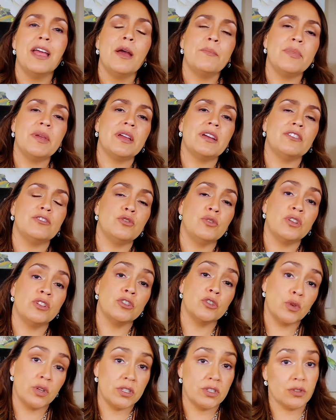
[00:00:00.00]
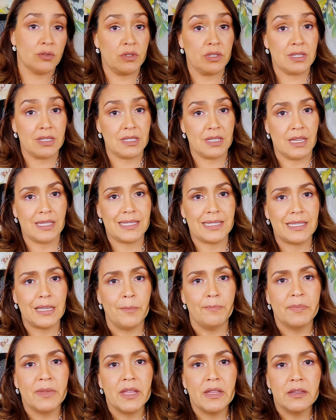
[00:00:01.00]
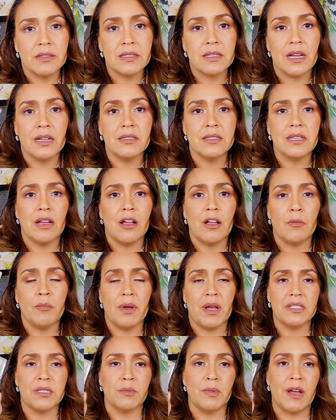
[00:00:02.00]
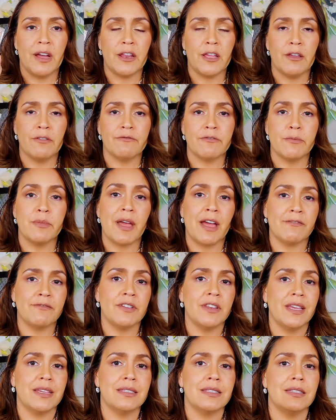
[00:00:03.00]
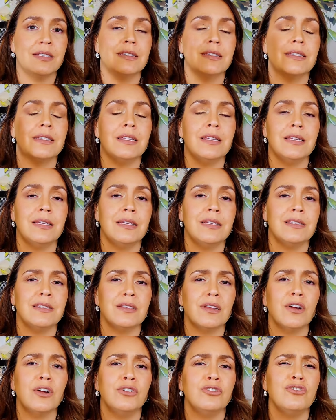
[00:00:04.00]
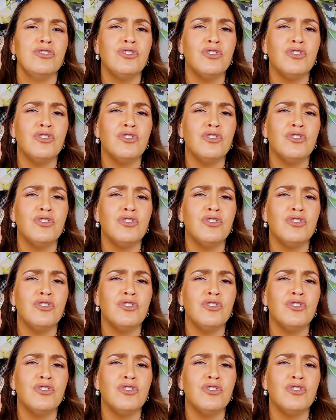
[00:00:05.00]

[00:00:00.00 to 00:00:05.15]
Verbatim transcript: because you enjoy certain scents. Santal Basmati from Affinescence is a